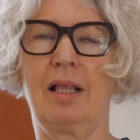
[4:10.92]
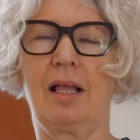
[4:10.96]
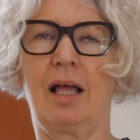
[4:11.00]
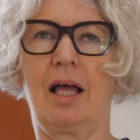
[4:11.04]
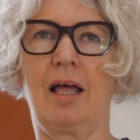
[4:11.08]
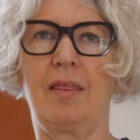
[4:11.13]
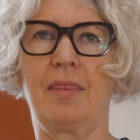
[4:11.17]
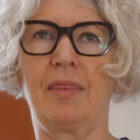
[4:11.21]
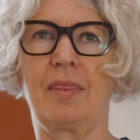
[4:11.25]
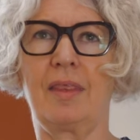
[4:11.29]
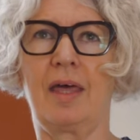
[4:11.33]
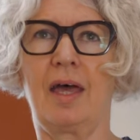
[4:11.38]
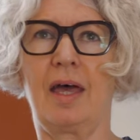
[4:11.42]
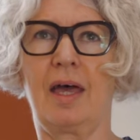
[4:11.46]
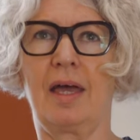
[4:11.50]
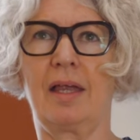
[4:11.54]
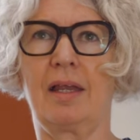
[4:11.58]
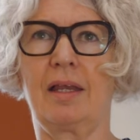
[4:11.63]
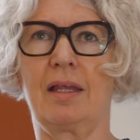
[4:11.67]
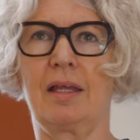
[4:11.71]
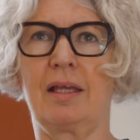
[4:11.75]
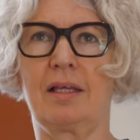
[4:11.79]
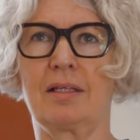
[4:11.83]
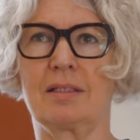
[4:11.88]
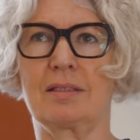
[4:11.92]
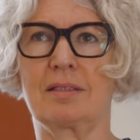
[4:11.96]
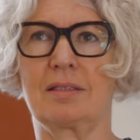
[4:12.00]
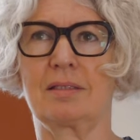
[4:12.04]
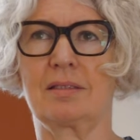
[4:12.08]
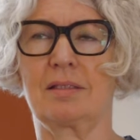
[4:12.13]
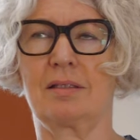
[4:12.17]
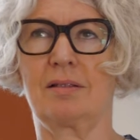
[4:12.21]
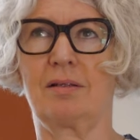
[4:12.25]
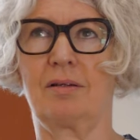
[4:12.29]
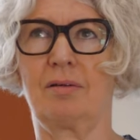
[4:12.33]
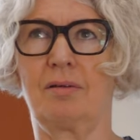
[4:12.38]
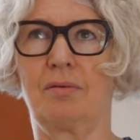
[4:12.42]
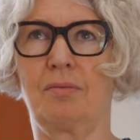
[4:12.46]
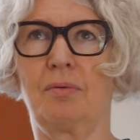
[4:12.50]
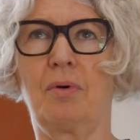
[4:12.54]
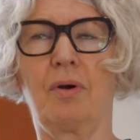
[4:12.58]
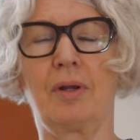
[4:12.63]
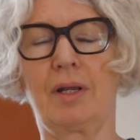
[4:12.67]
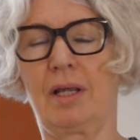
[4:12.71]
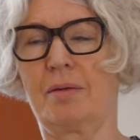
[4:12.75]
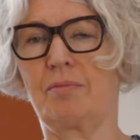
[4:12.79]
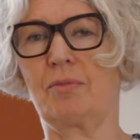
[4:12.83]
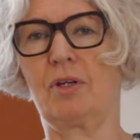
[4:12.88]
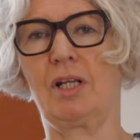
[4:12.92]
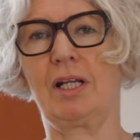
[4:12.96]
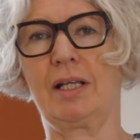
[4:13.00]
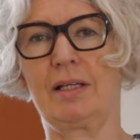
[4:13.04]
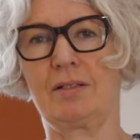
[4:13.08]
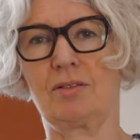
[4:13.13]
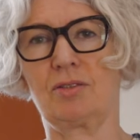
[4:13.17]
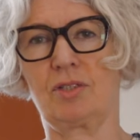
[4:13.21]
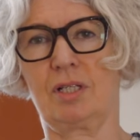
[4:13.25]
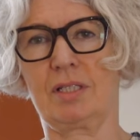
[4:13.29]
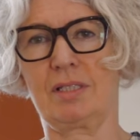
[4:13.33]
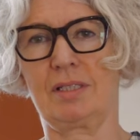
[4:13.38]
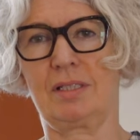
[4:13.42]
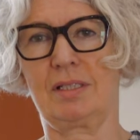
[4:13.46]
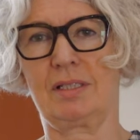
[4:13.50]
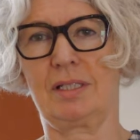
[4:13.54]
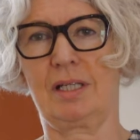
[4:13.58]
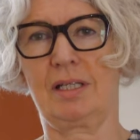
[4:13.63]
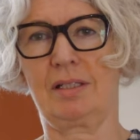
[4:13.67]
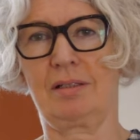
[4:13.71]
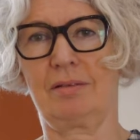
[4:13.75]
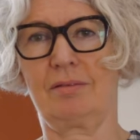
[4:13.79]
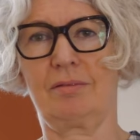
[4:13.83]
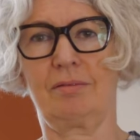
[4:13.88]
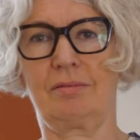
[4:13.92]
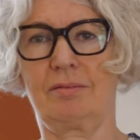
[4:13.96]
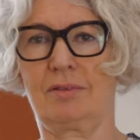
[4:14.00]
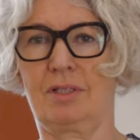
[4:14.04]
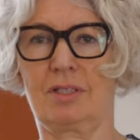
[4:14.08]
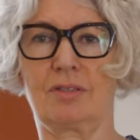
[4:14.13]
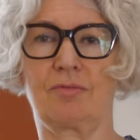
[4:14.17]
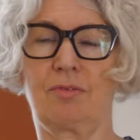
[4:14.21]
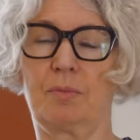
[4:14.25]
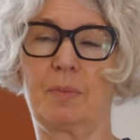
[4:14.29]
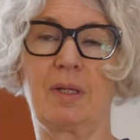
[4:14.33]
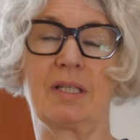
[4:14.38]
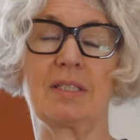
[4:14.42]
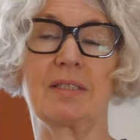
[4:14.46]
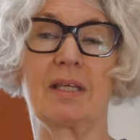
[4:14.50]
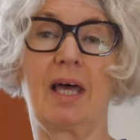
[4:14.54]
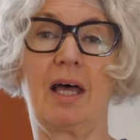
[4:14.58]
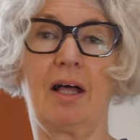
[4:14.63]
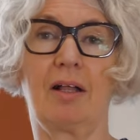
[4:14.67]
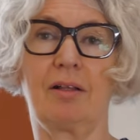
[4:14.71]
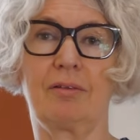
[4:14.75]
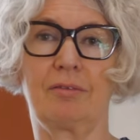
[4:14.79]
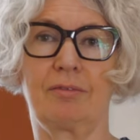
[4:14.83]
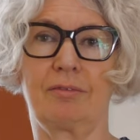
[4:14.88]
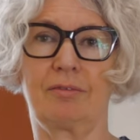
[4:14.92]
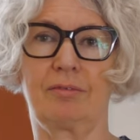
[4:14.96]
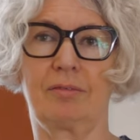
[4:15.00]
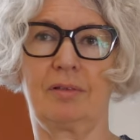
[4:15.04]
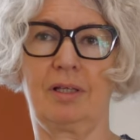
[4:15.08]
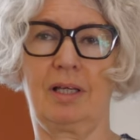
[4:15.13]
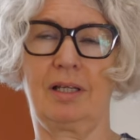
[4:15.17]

And that is what I'm really interested in, just for myself.